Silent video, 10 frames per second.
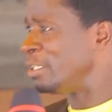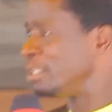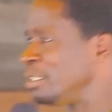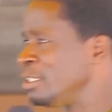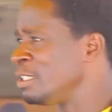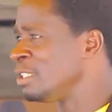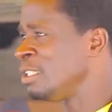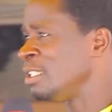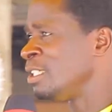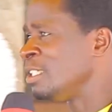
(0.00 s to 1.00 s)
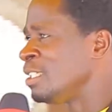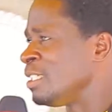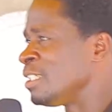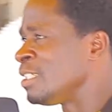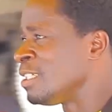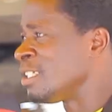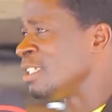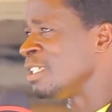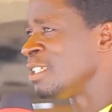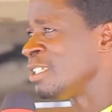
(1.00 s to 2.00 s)
And I'm using the penny, I've been with some way of
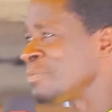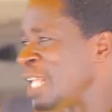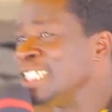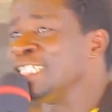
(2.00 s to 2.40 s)
machine for.